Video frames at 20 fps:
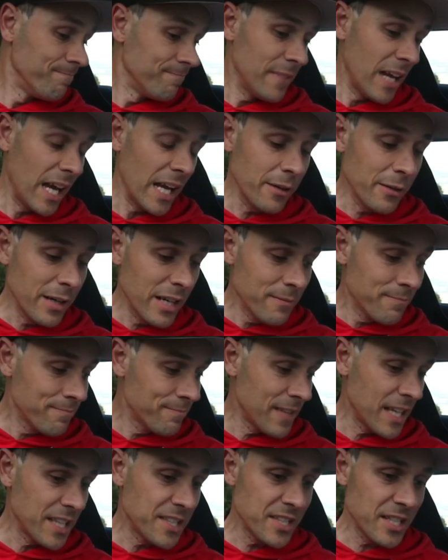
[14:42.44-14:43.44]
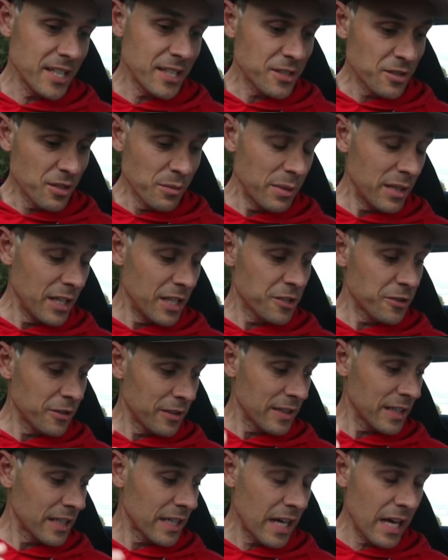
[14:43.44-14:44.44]
Anyway, that's it. So a bit of history
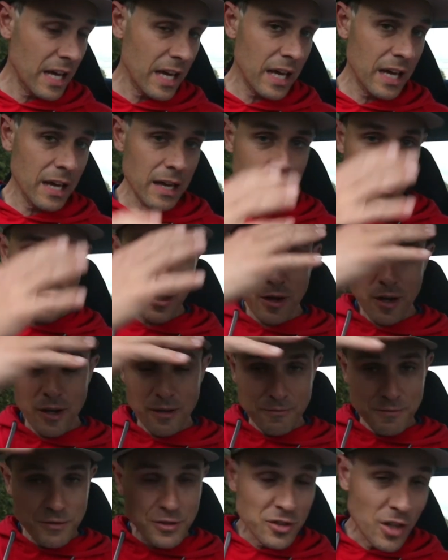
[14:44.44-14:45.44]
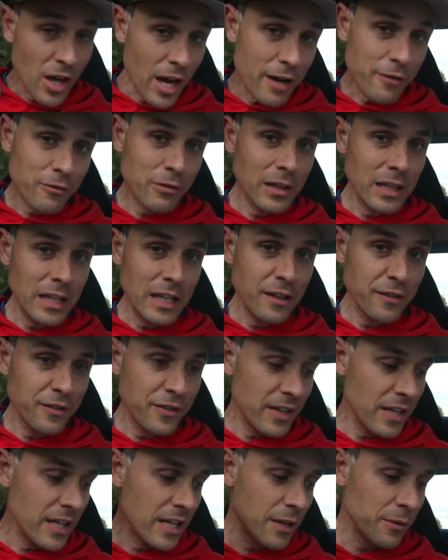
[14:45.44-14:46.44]
on the car. Sigh of relief
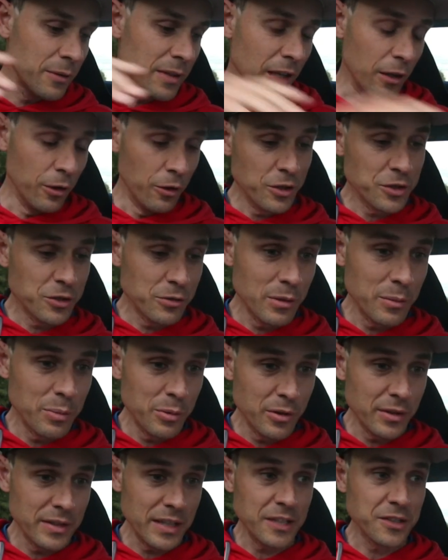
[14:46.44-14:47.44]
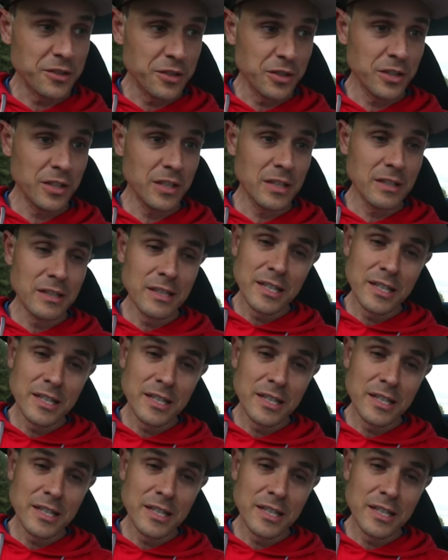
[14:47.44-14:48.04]
here with that auction report. That's good.